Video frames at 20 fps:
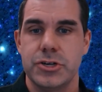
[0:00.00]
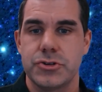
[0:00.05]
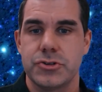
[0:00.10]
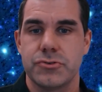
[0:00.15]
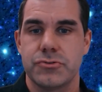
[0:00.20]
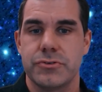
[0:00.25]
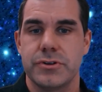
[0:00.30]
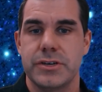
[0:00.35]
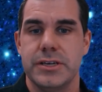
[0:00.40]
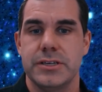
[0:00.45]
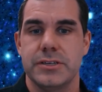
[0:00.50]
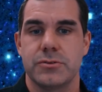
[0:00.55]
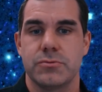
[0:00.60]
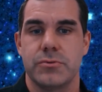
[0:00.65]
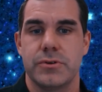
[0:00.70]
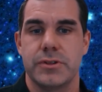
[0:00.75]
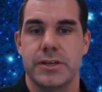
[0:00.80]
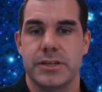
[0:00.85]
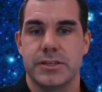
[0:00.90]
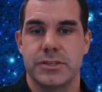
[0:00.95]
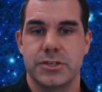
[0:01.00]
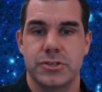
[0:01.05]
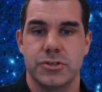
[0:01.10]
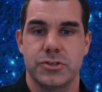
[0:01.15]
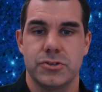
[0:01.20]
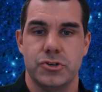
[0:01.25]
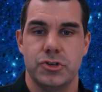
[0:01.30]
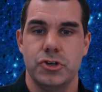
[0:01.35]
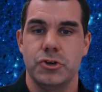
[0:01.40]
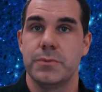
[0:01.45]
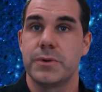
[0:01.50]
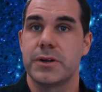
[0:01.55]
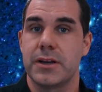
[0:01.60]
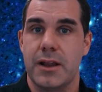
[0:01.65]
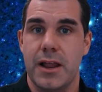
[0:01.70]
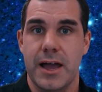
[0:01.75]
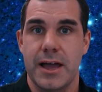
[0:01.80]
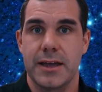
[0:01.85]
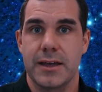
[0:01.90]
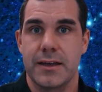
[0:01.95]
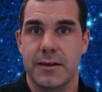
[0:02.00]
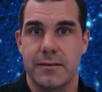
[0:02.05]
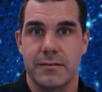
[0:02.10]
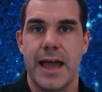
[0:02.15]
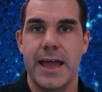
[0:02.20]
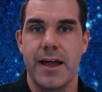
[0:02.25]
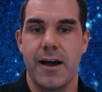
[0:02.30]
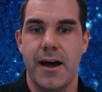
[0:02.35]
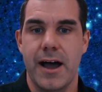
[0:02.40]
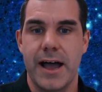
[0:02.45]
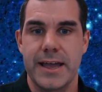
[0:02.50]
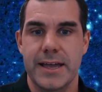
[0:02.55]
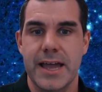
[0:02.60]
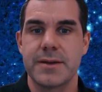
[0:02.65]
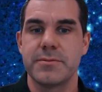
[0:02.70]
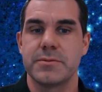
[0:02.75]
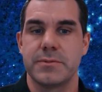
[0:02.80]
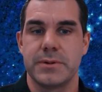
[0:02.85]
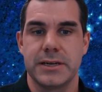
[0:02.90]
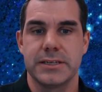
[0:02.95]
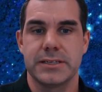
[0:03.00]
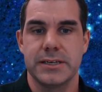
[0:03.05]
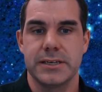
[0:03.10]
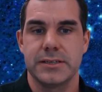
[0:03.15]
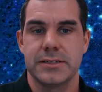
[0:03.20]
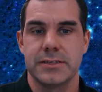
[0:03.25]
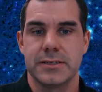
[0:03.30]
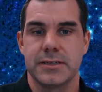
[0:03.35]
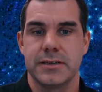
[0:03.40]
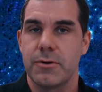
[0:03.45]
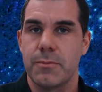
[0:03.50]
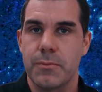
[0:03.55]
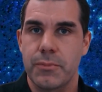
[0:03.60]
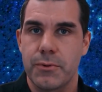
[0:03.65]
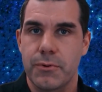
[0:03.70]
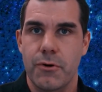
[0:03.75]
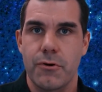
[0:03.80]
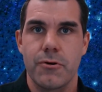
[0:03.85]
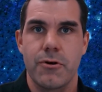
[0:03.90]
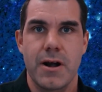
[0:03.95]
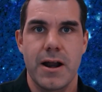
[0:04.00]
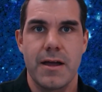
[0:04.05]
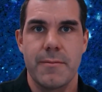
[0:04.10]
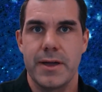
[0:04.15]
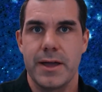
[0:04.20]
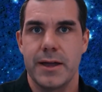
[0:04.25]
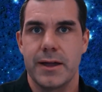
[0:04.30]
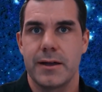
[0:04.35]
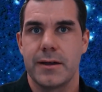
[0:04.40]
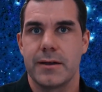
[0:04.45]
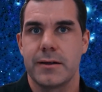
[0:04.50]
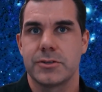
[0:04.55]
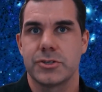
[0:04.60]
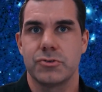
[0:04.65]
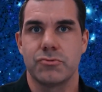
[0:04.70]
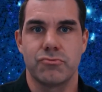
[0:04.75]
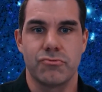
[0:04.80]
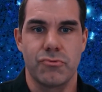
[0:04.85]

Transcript: industries with its human-like A I capabilities, from programming to